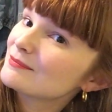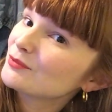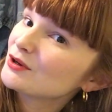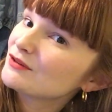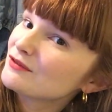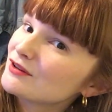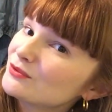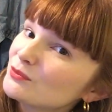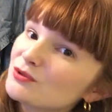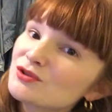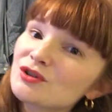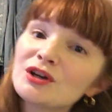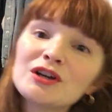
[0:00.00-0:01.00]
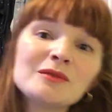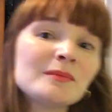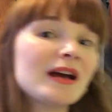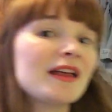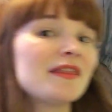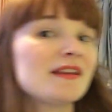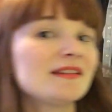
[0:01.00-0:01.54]
boyfriend's wardrobe,
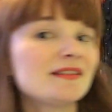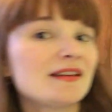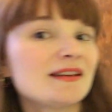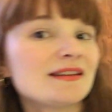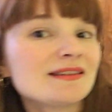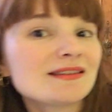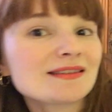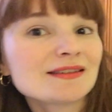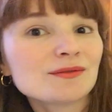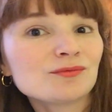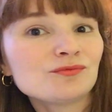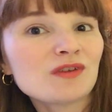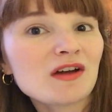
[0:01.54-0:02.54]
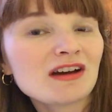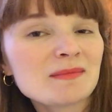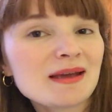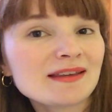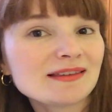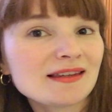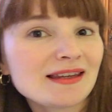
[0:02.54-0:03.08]
and this is very
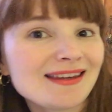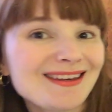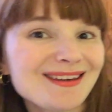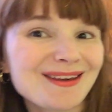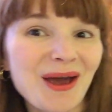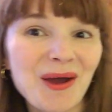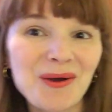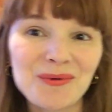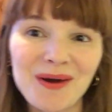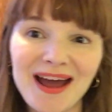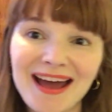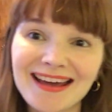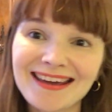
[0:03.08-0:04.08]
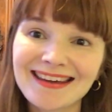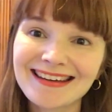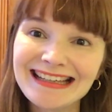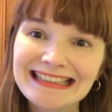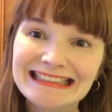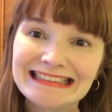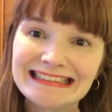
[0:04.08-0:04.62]
messy coat rack.
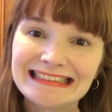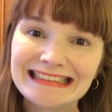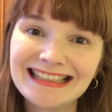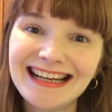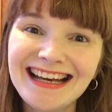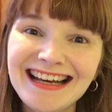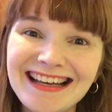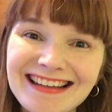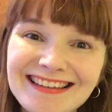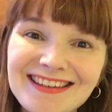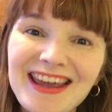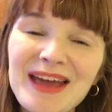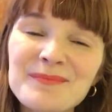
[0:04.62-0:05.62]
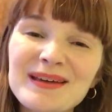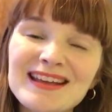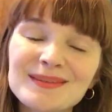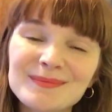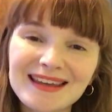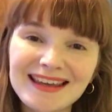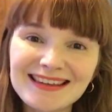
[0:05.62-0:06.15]
So yeah, but
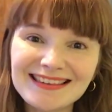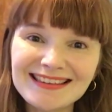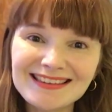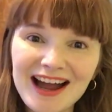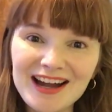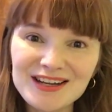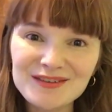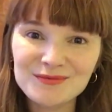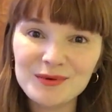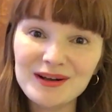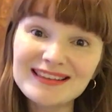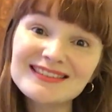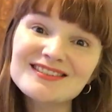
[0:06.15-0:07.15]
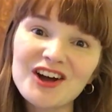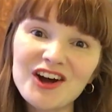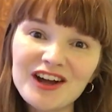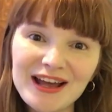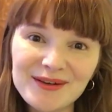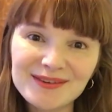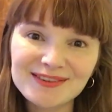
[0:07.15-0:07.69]
it's because it's kind of, well, it's
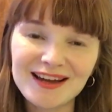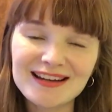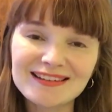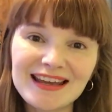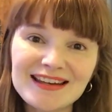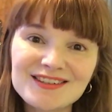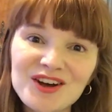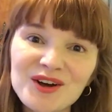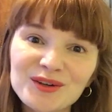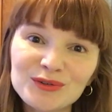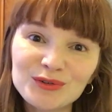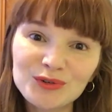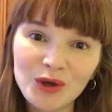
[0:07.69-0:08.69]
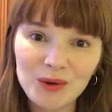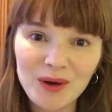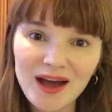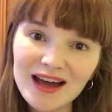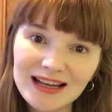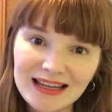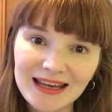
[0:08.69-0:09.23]
dark outside, it's getting dark so
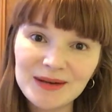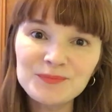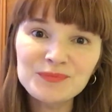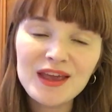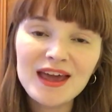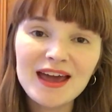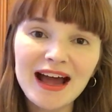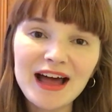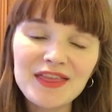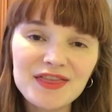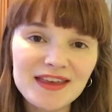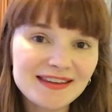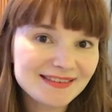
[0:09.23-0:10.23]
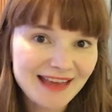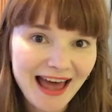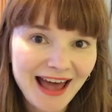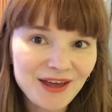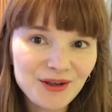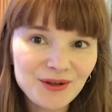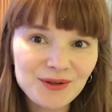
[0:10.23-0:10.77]
early, and this
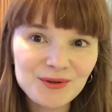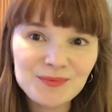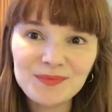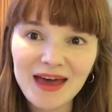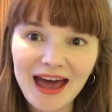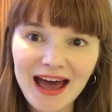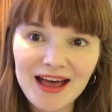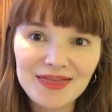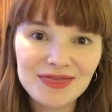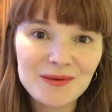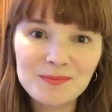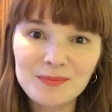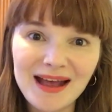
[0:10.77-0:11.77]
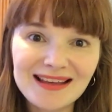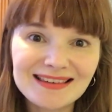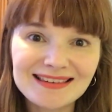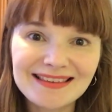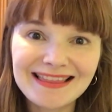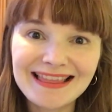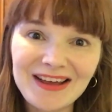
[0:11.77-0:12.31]
angle had the
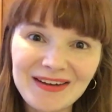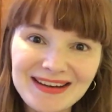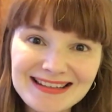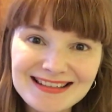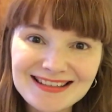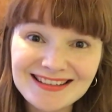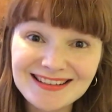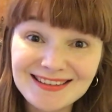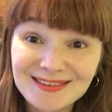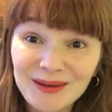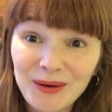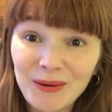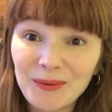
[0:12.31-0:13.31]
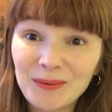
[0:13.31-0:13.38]
best light, so